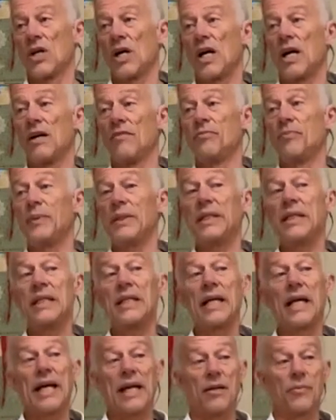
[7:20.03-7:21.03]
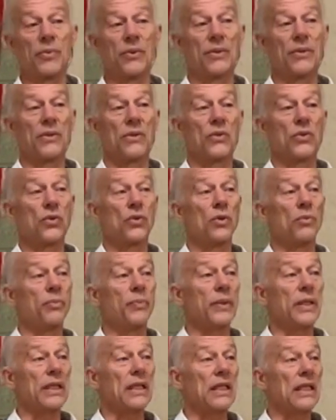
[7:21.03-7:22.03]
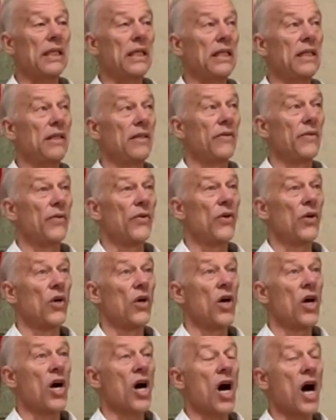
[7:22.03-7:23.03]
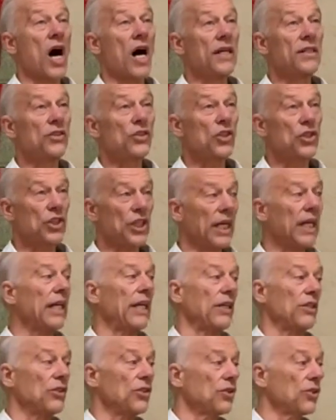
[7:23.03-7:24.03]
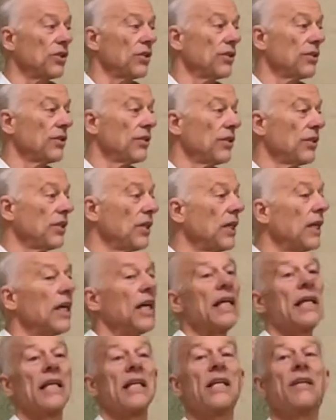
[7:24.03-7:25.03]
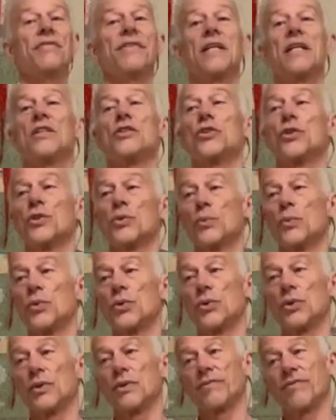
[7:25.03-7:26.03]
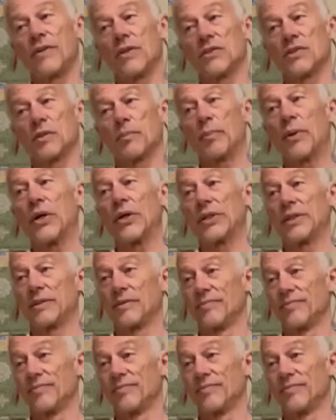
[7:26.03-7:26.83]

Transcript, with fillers: of being able to be unchanged even as your world falls apart.